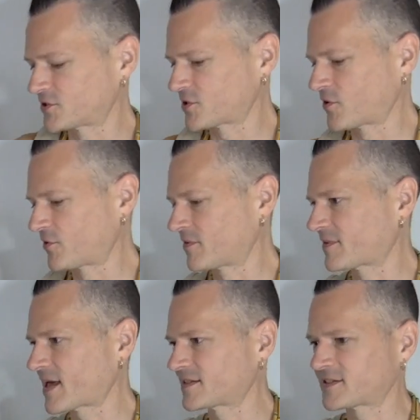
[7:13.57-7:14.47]
So
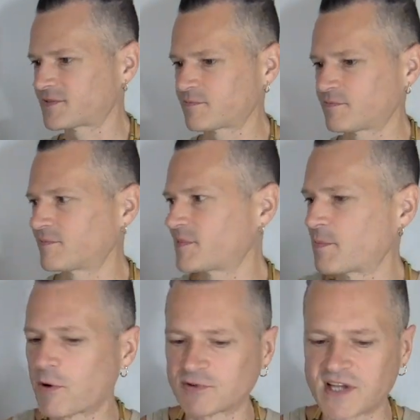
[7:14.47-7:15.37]
that's the
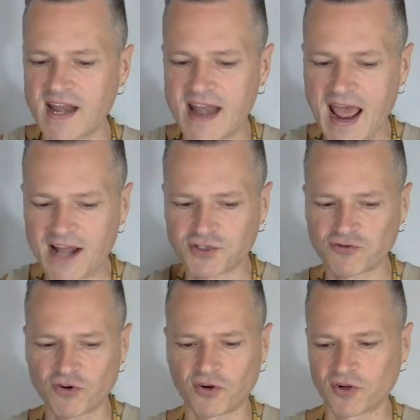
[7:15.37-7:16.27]
most
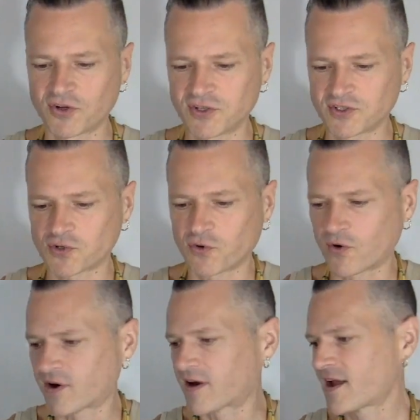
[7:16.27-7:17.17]
natural good
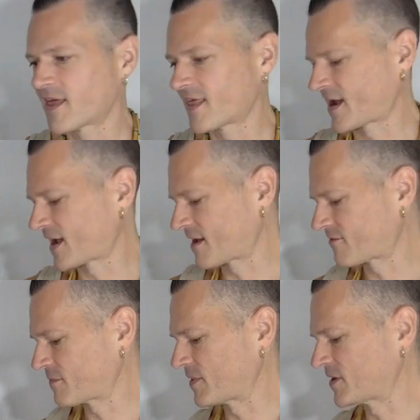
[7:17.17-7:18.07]
score that I got
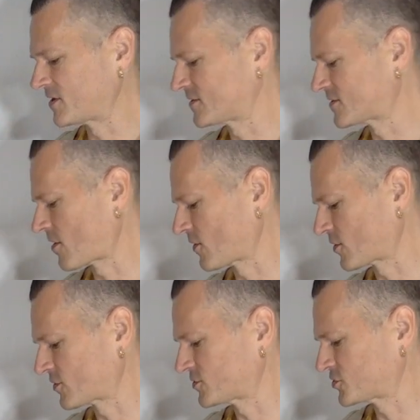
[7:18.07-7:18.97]
from the
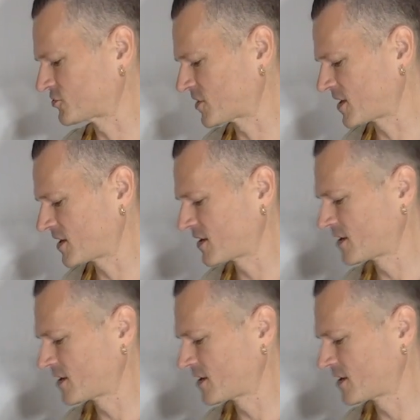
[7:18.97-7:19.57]
Dollar Tree.